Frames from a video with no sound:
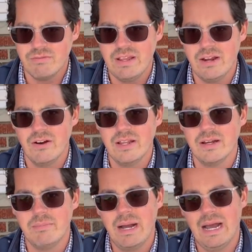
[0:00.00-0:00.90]

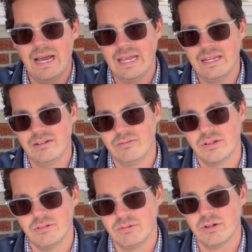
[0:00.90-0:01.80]
area behind
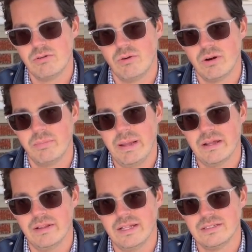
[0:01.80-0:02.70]
where the rear quarter
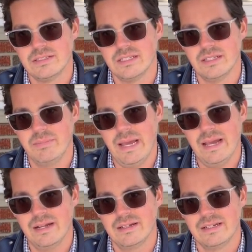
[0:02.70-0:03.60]
panel ends in the
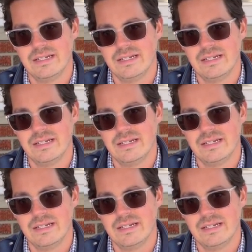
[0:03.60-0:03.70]
back,